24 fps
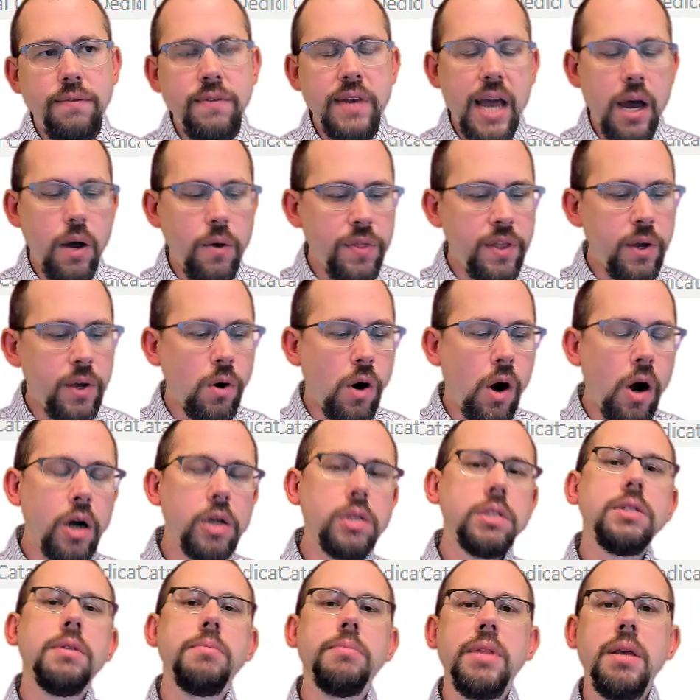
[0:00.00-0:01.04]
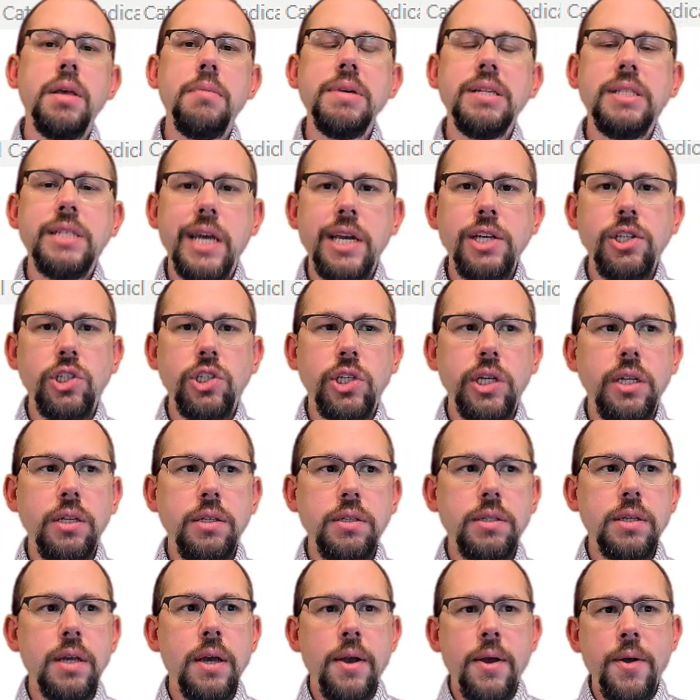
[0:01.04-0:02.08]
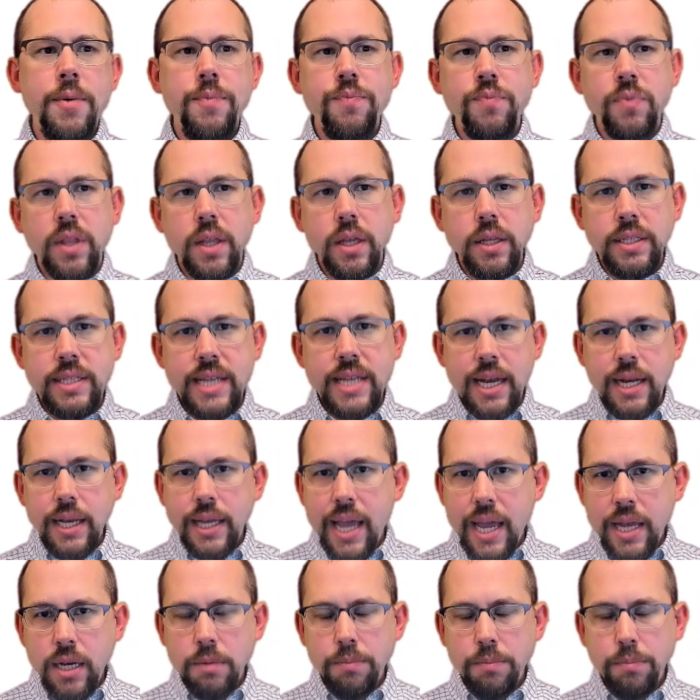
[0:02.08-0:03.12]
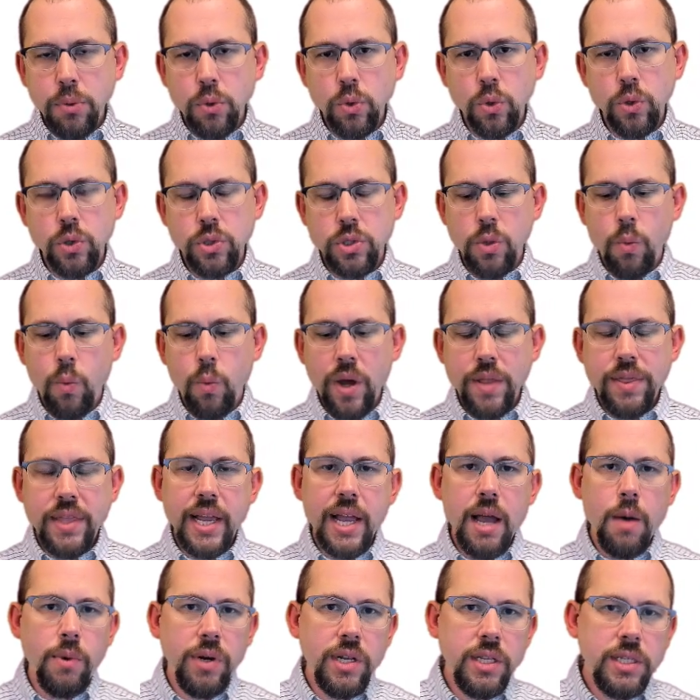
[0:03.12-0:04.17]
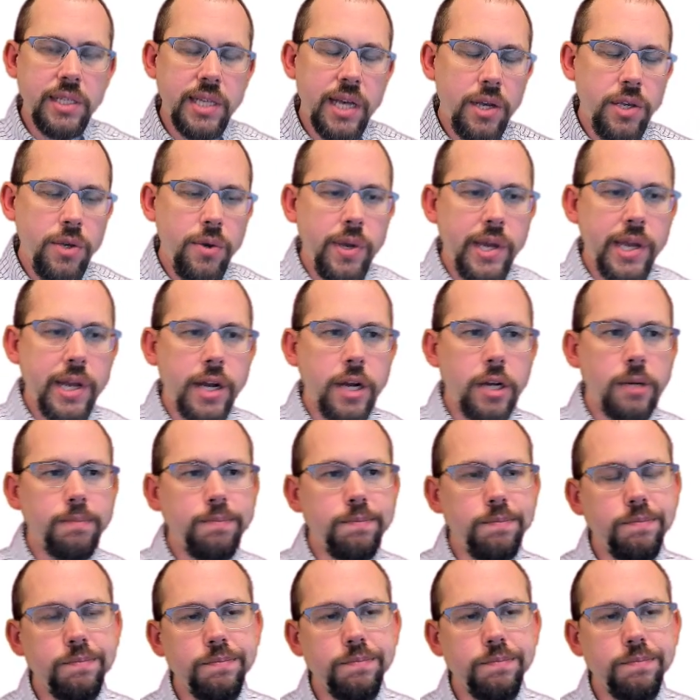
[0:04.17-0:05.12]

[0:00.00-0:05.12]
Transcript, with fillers: Now, there are some limitations dedicated pools, the one thing I want to tell you here